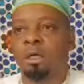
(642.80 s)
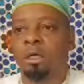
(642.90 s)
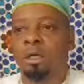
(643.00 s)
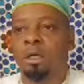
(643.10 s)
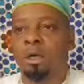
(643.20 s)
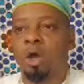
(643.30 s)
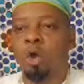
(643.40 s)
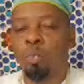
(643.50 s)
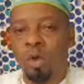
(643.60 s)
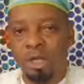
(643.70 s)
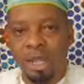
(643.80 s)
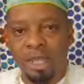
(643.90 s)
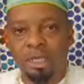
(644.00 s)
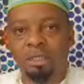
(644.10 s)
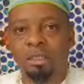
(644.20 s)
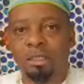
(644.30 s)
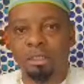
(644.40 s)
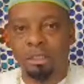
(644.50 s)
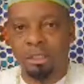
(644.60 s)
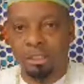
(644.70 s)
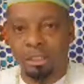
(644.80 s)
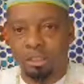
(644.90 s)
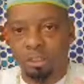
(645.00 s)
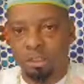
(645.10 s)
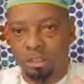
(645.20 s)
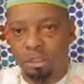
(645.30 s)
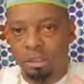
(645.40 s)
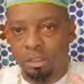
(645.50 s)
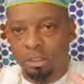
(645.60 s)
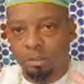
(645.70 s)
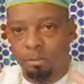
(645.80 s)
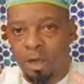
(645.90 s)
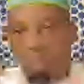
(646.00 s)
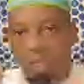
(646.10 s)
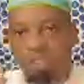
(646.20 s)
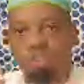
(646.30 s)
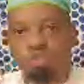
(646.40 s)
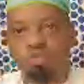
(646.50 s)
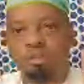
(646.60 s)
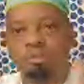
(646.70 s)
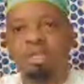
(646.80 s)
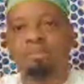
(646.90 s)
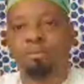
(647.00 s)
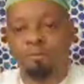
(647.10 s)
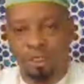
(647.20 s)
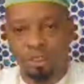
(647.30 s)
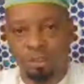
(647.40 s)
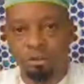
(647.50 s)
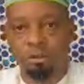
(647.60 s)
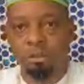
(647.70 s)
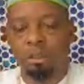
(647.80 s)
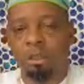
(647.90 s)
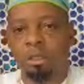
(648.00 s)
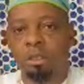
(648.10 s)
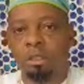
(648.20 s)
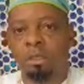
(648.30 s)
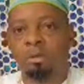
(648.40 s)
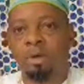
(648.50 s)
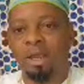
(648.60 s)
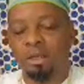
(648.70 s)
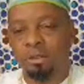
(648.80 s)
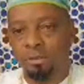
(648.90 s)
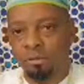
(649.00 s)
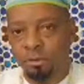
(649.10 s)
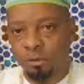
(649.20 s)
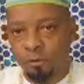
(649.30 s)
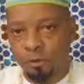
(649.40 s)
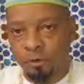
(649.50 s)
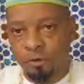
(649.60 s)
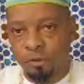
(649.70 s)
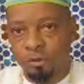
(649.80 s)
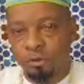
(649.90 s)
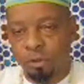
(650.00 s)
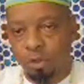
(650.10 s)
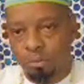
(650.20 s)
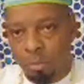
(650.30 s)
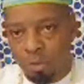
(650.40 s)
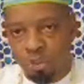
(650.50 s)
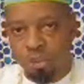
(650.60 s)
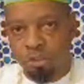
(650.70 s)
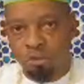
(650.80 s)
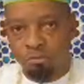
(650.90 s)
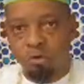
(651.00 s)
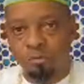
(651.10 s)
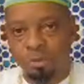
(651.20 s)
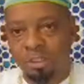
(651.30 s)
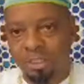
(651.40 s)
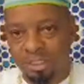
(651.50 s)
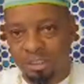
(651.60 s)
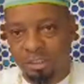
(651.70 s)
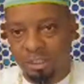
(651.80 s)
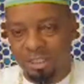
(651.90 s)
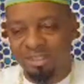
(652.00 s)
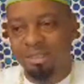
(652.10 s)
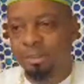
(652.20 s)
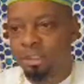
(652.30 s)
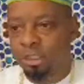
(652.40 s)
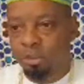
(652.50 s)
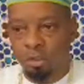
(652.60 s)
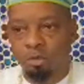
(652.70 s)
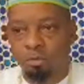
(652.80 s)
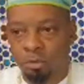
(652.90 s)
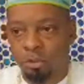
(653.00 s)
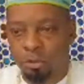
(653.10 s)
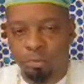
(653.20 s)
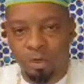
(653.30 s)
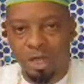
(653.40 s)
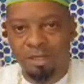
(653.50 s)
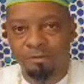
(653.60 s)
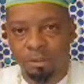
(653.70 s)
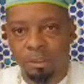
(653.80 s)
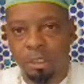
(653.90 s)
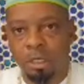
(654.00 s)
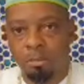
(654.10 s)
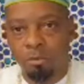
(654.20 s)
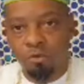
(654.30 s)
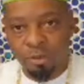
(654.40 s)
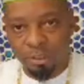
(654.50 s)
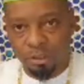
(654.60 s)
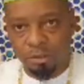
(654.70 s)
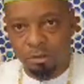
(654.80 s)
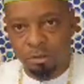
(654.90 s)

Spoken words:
On one hand, it's about extreme deprivation, right? Your motion, your movement is limited. You're deprived movement.